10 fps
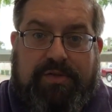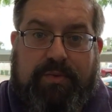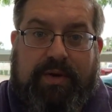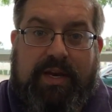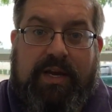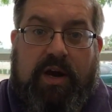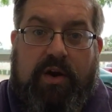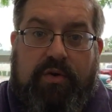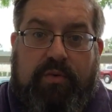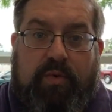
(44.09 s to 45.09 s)
So we're getting
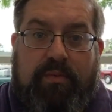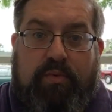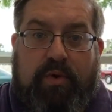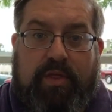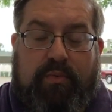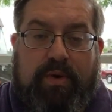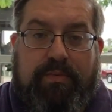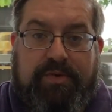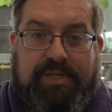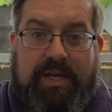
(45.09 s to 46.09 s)

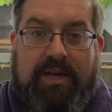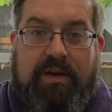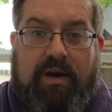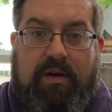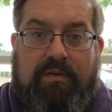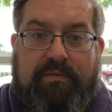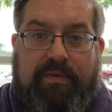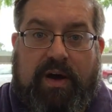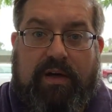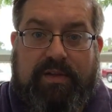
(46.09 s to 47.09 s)
101.3%
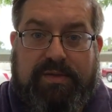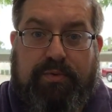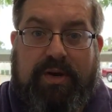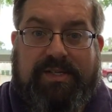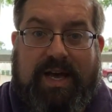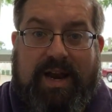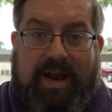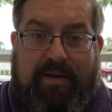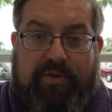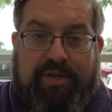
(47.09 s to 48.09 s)
of list price on
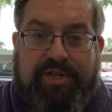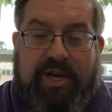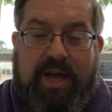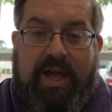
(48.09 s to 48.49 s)
average,